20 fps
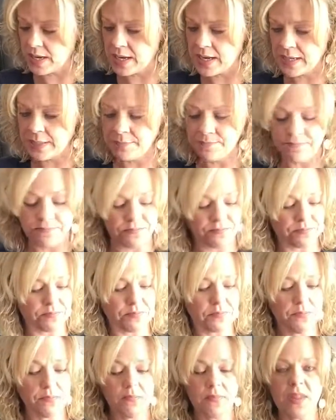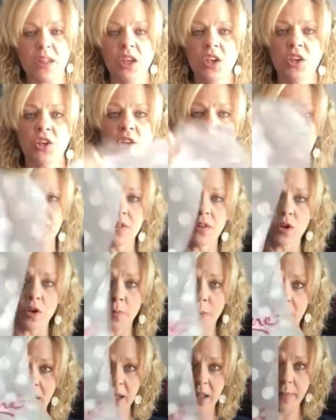you know, the little
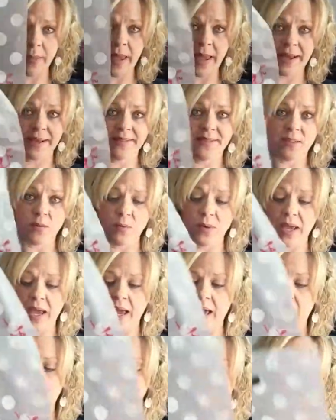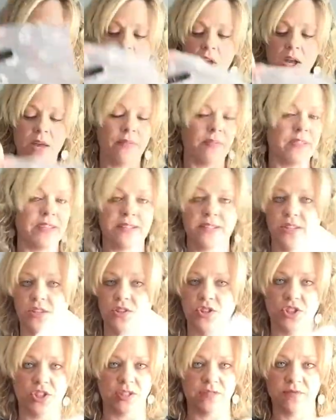poly bags that we have. These can
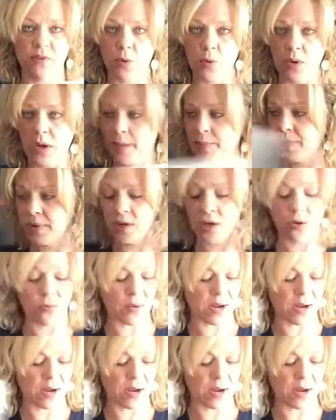just fold up and go